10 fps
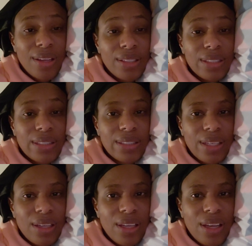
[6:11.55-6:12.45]
as I say,
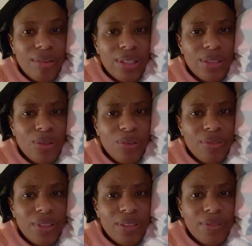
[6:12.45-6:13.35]
I really
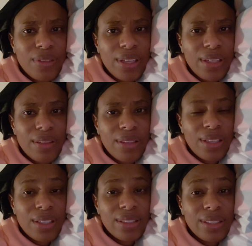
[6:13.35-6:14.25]
don't feel for
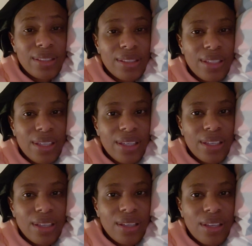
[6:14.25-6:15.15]
anything because
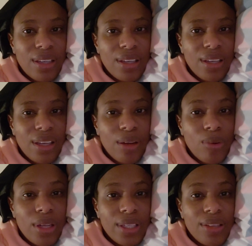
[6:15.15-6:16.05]
yesterday I
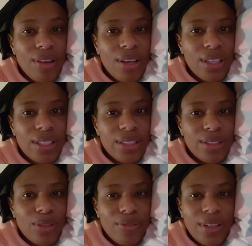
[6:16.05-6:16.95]
wanted all of these
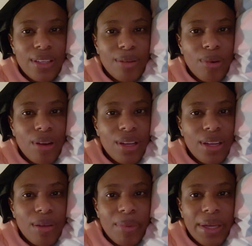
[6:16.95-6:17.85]
stuff and they brought
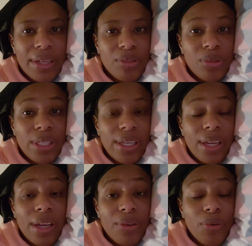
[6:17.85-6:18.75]
them, and
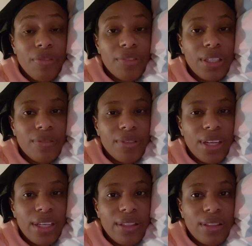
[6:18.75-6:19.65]
today I don't feel
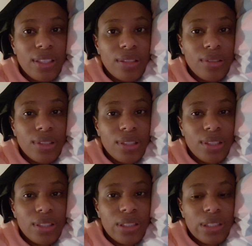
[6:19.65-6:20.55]
for anything to
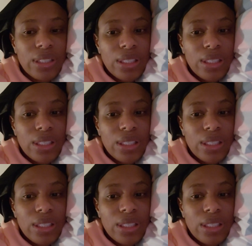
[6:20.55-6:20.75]
eat.